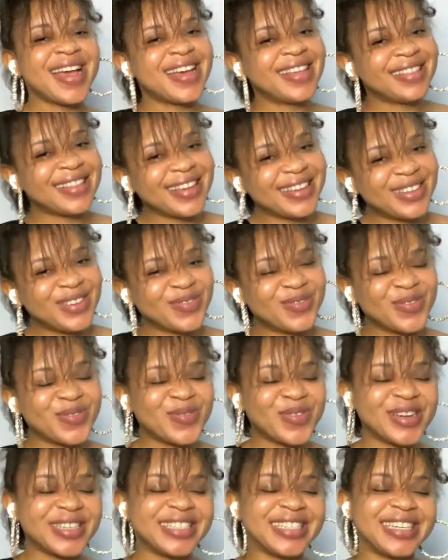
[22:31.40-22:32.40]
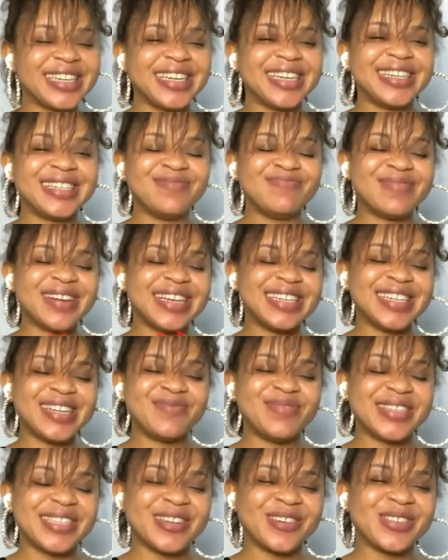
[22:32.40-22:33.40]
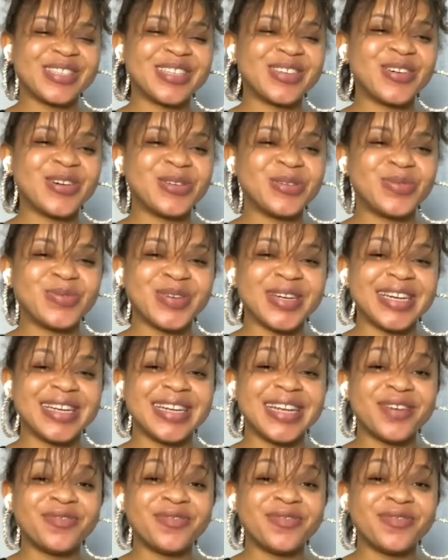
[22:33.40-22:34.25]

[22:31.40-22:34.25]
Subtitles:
Thank you for watching. My name is Elsie Godwin.